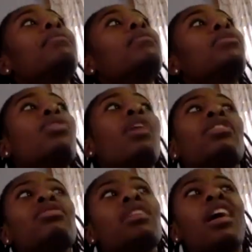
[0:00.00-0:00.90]
so I'll
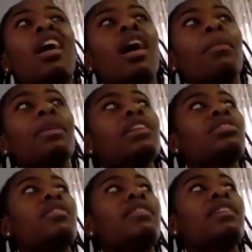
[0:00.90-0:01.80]
use like a
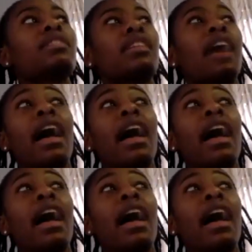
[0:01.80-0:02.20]
combination of things like that.